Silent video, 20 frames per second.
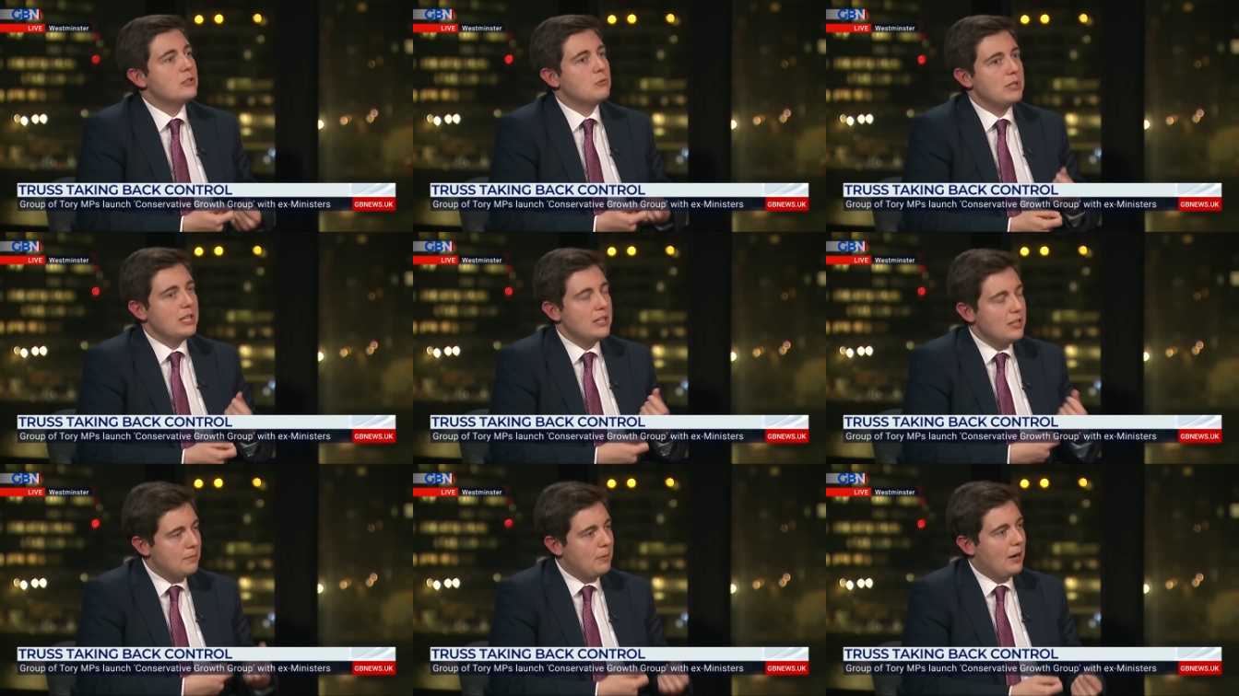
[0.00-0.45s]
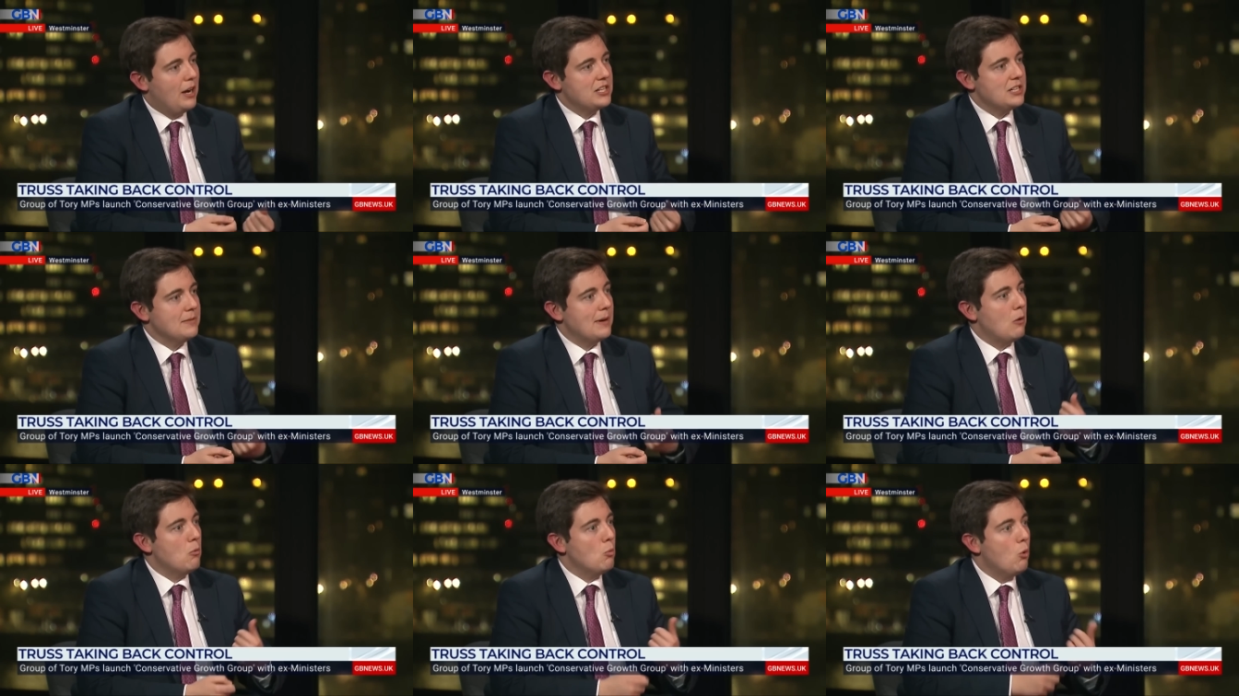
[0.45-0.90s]
within yeah. the
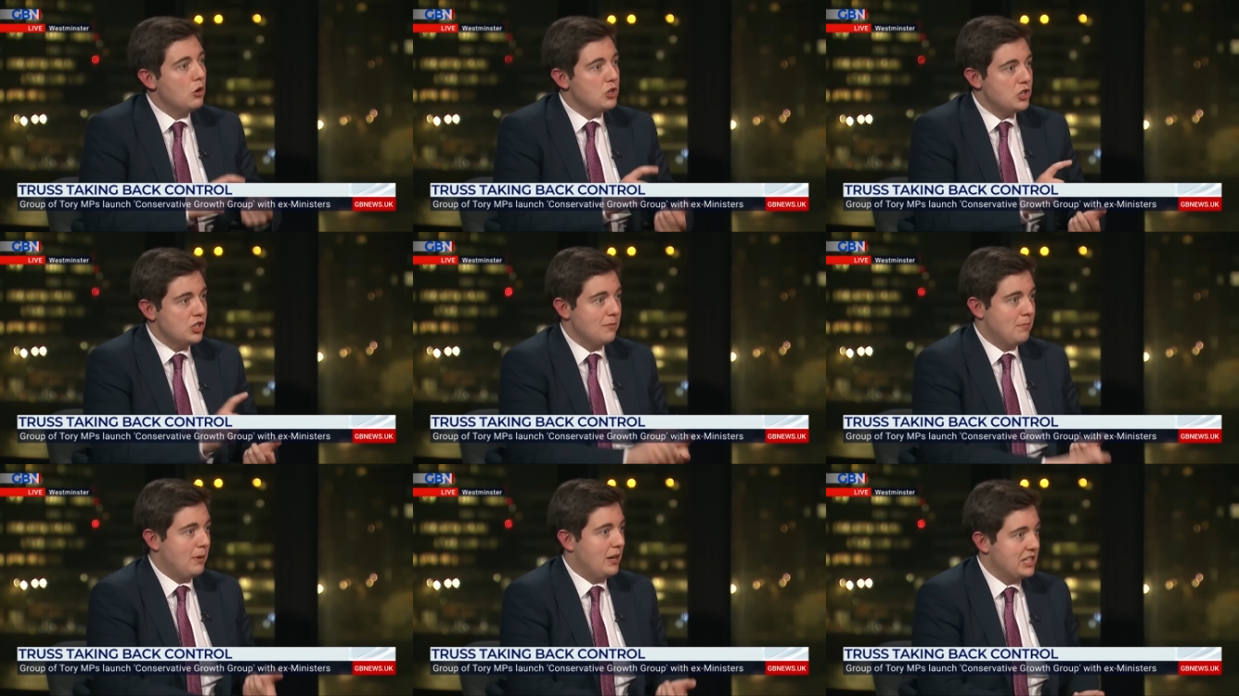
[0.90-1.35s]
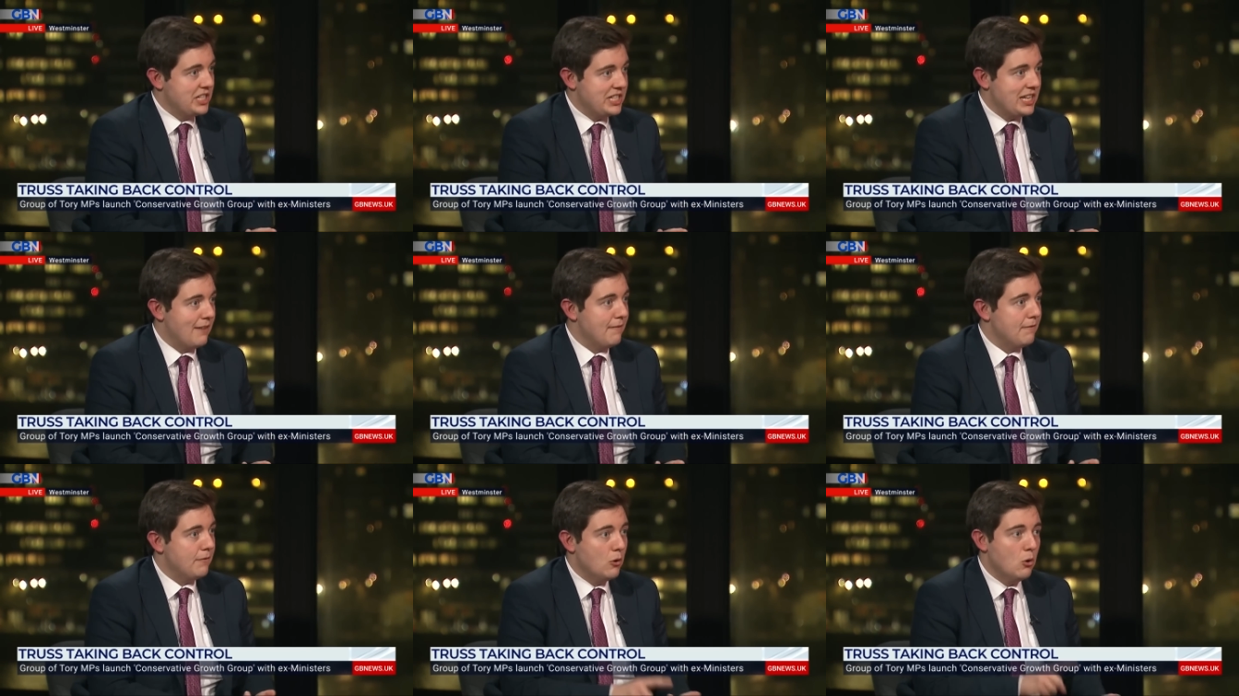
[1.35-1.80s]
party about yeah. what should the party
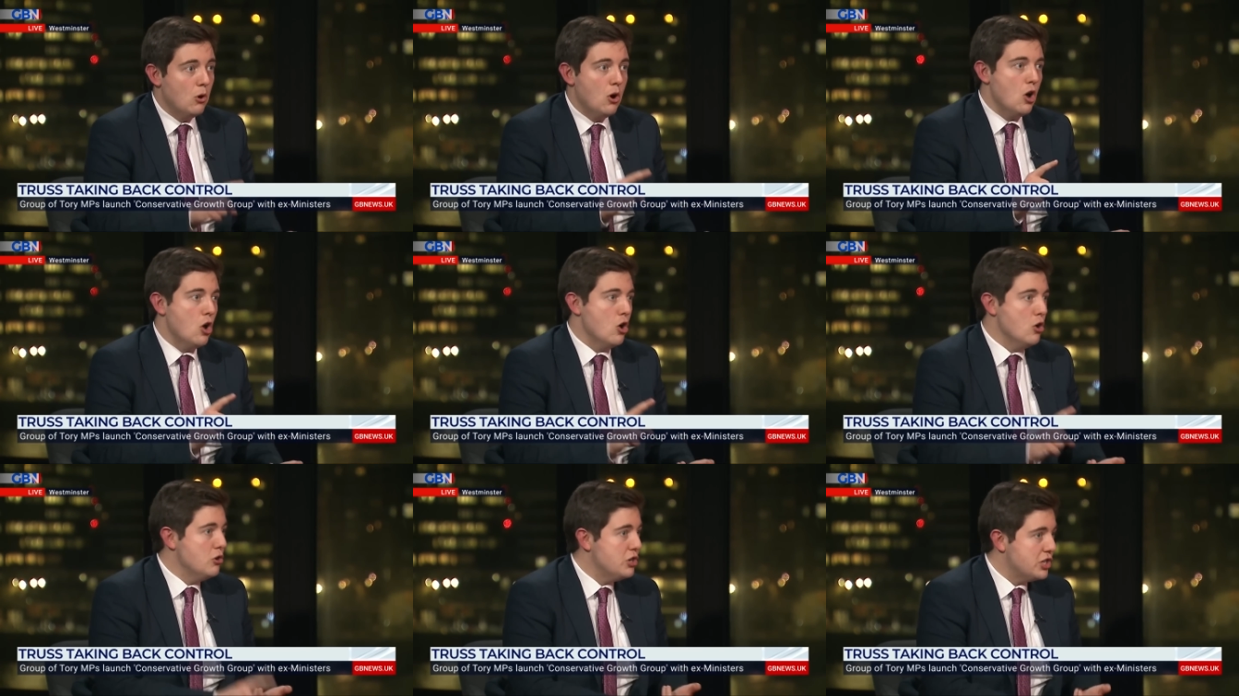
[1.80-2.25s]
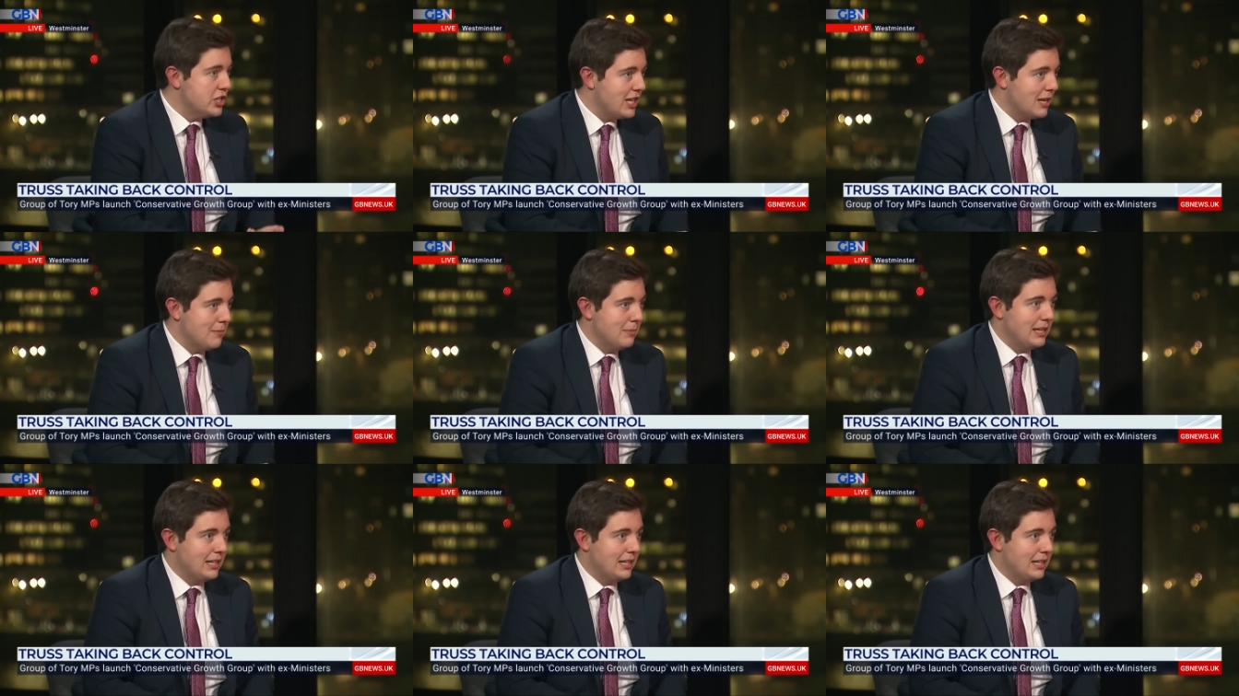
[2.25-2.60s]
stand for, who should they be